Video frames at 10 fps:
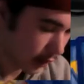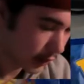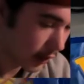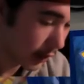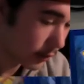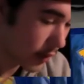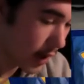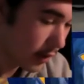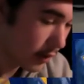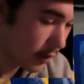I think I'd
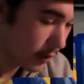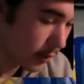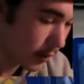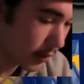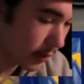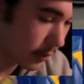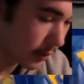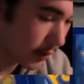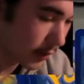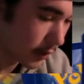rather open up,
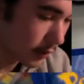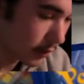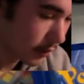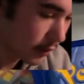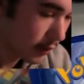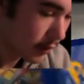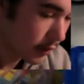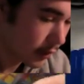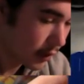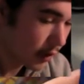you know,
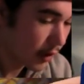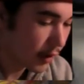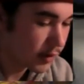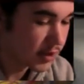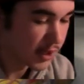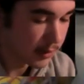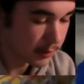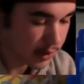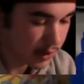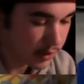Steam
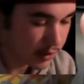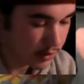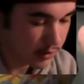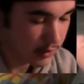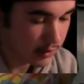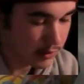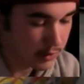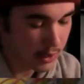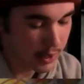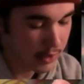Siege
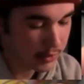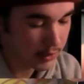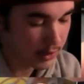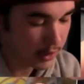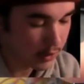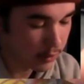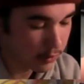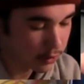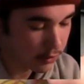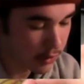that has a
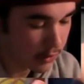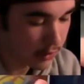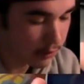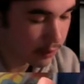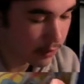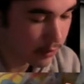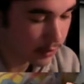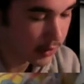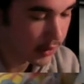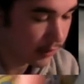ultra rare pull
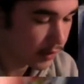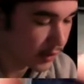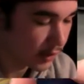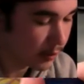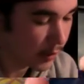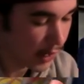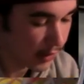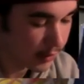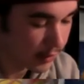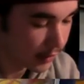in every single pack
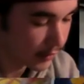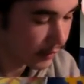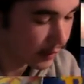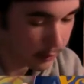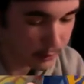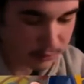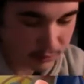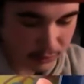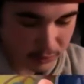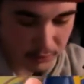than, you know,
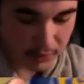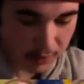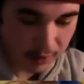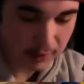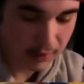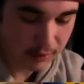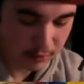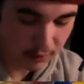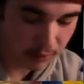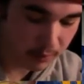just getting these
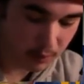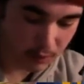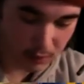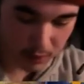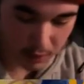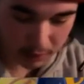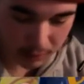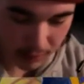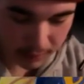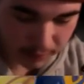normal
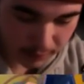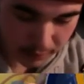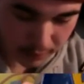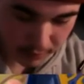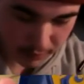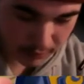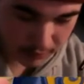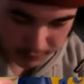holographic cards.